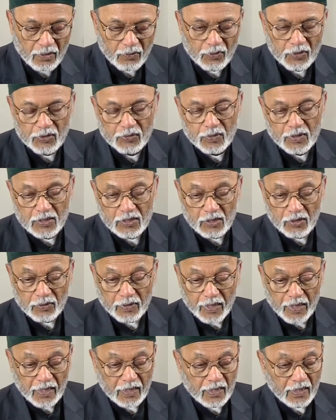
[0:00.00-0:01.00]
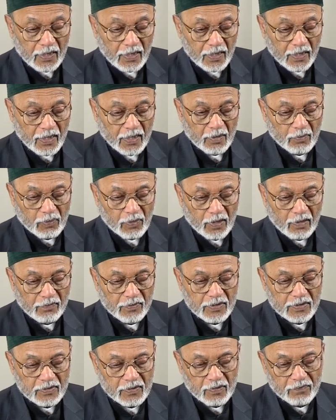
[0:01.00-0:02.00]
which was located in a
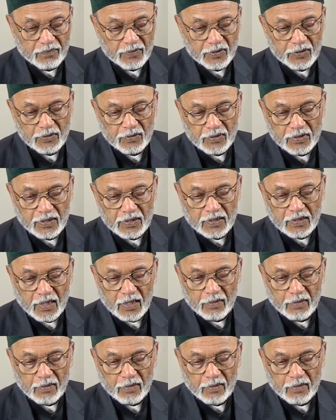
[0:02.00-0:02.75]
province referred to at the time